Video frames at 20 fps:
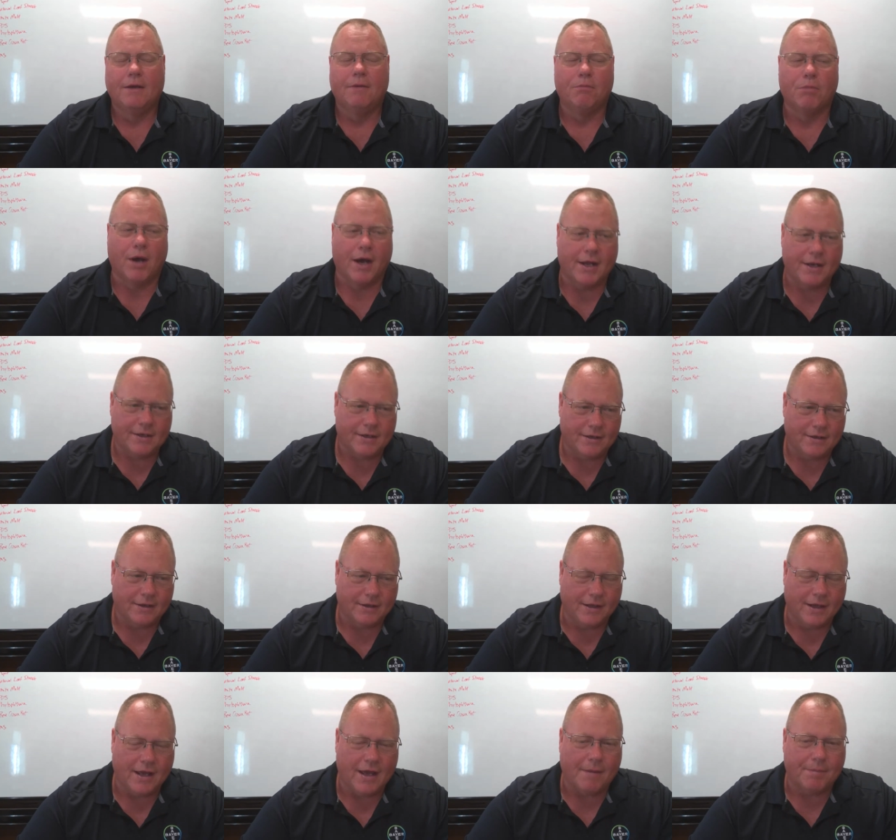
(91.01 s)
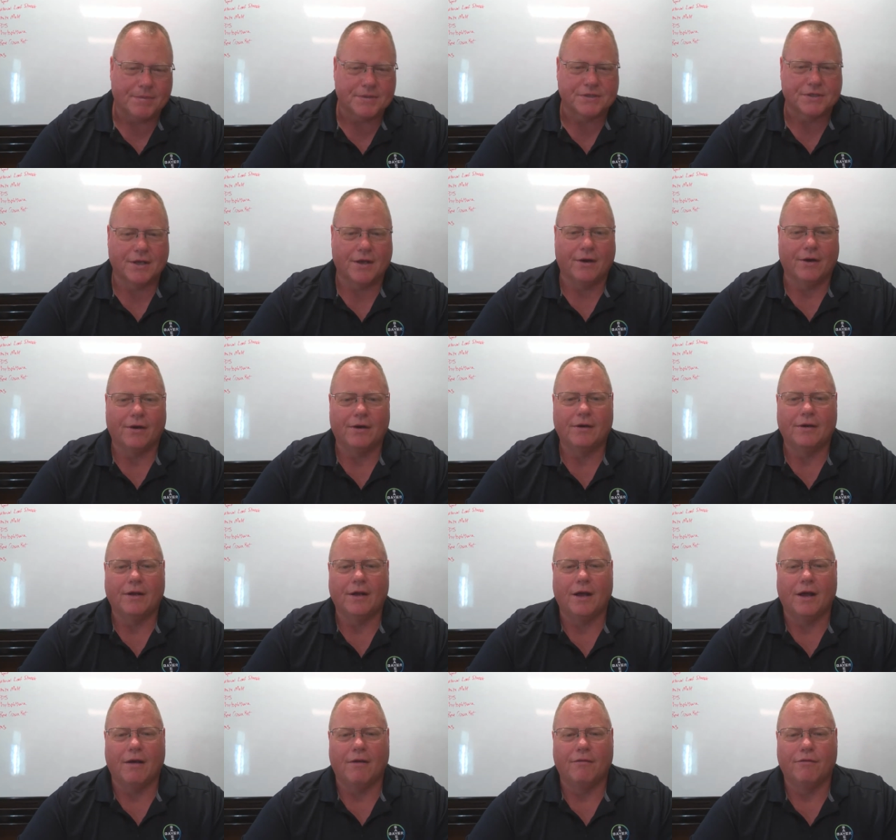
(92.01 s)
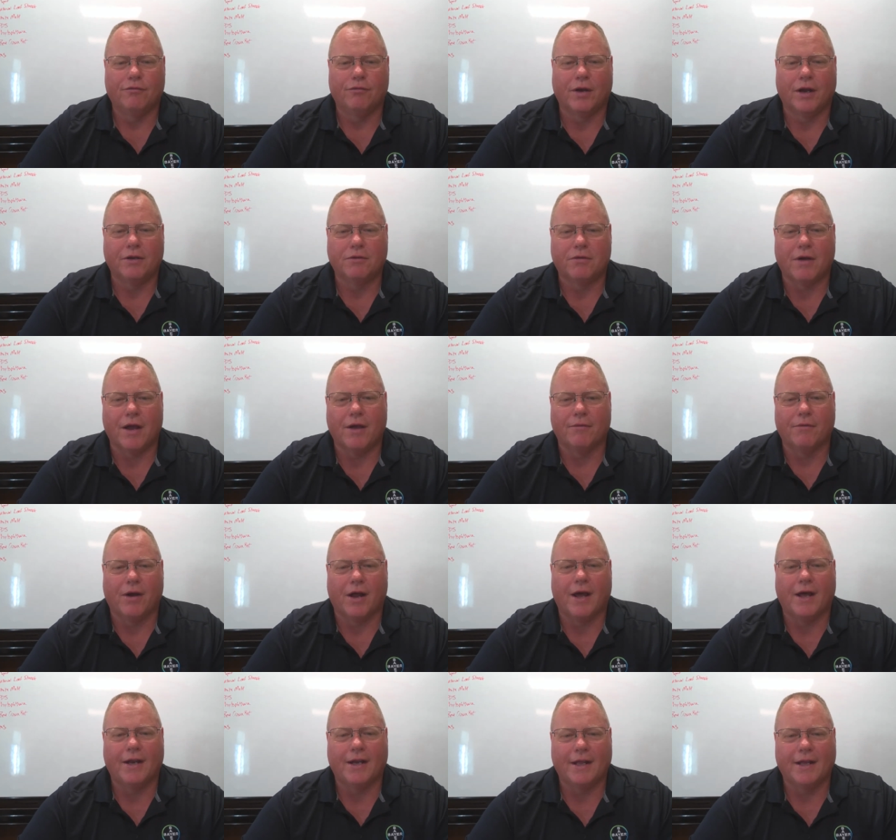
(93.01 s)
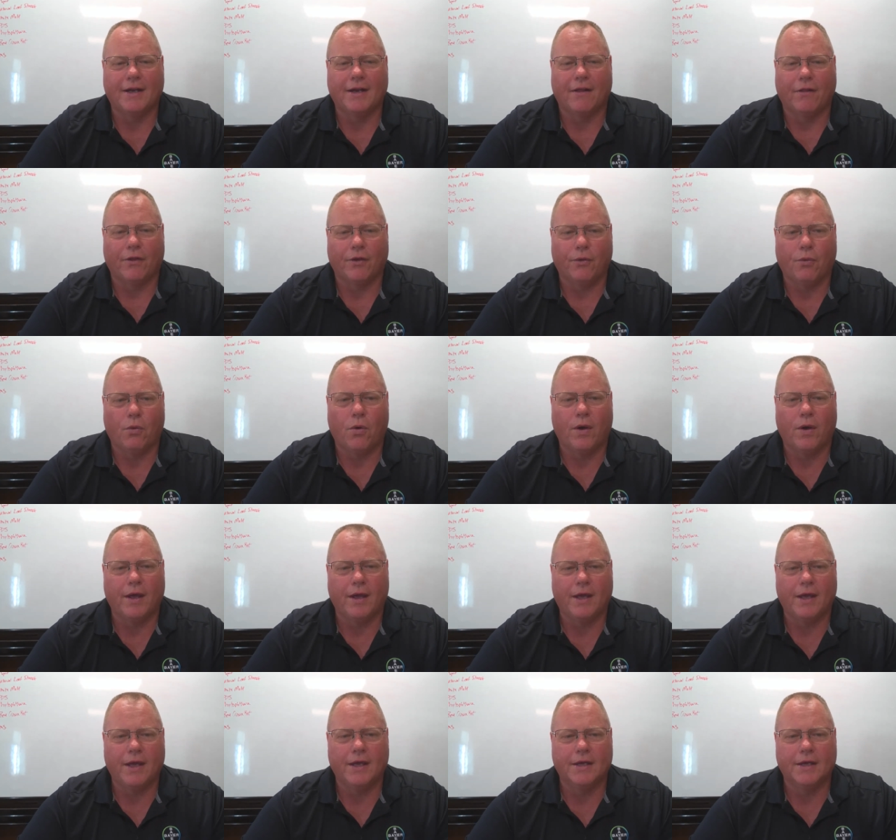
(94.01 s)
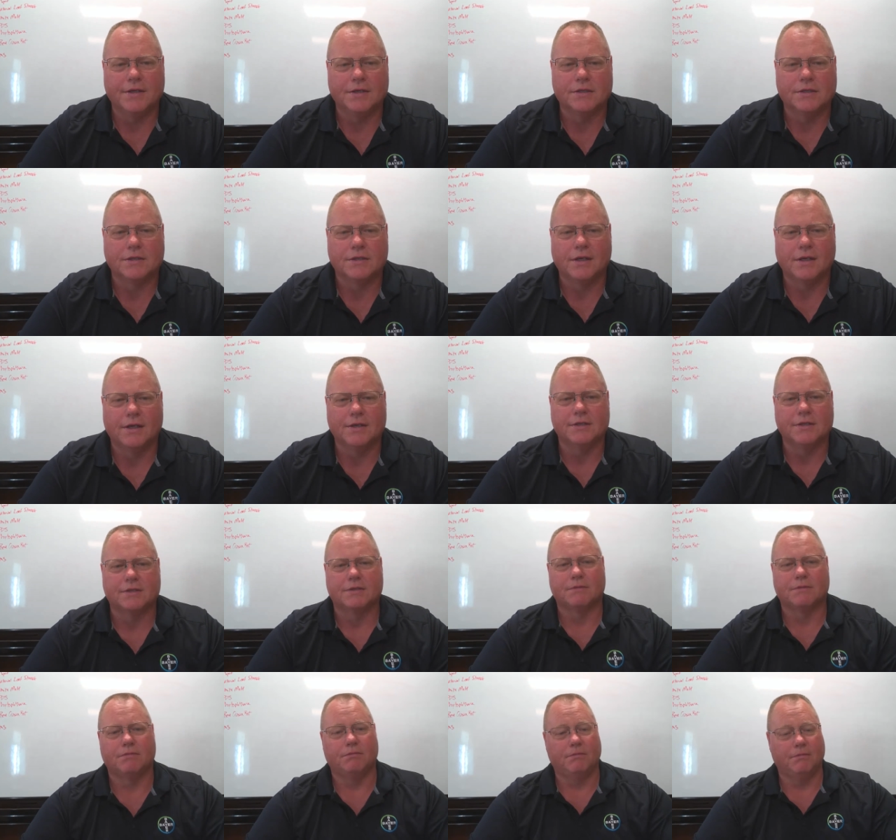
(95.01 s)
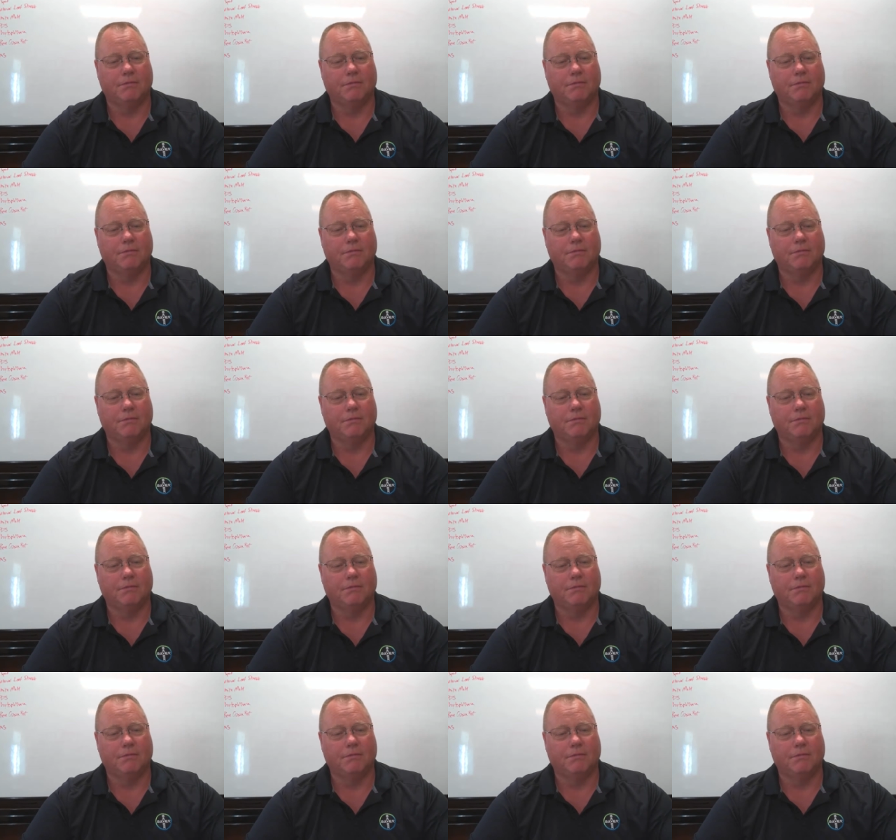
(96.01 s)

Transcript: But the epicenter of red crown rot in Illinois is